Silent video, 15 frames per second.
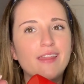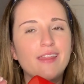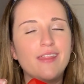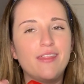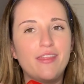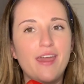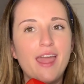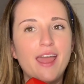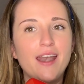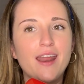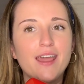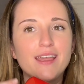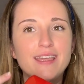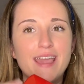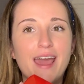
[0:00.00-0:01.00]

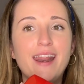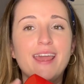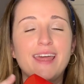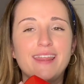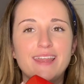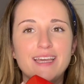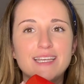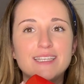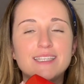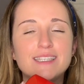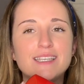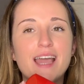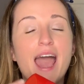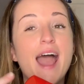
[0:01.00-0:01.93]
than getting this